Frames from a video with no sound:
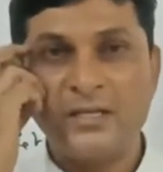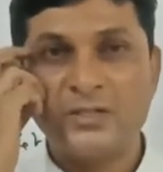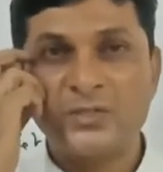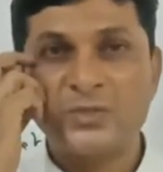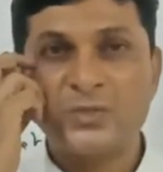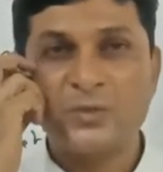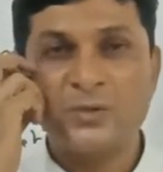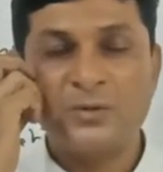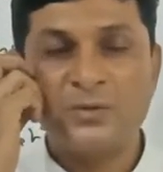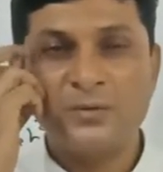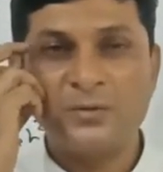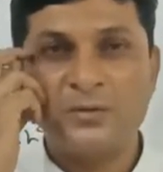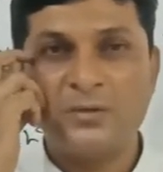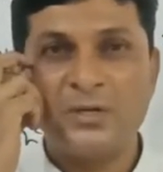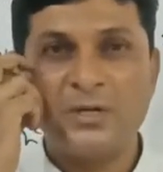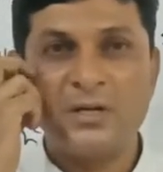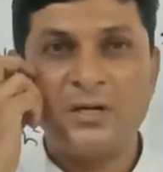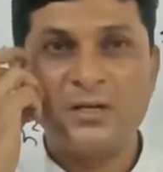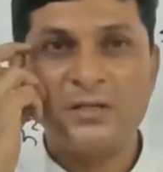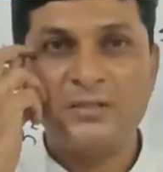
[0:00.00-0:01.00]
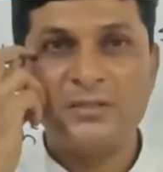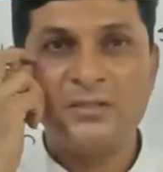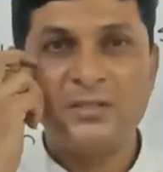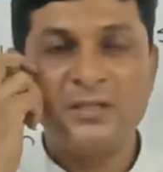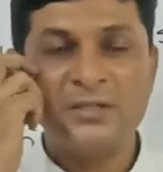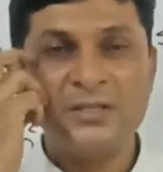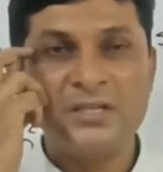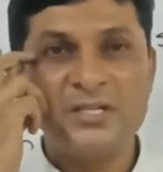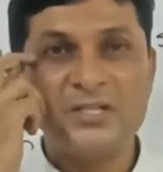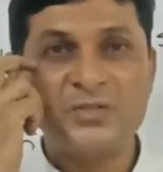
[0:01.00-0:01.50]
So
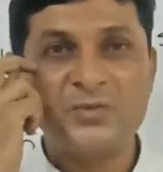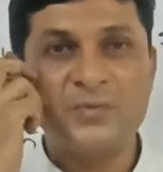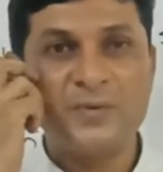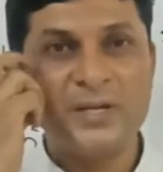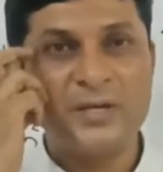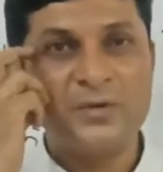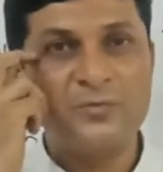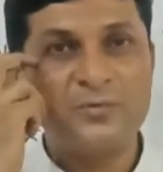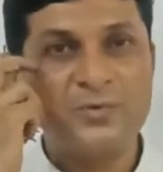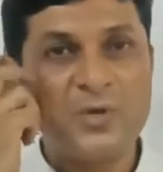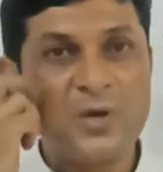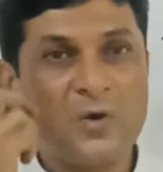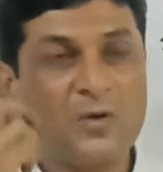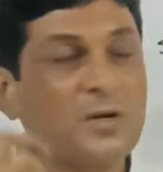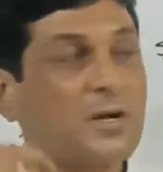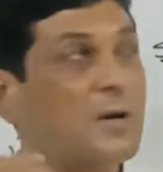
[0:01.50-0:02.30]
in this way we have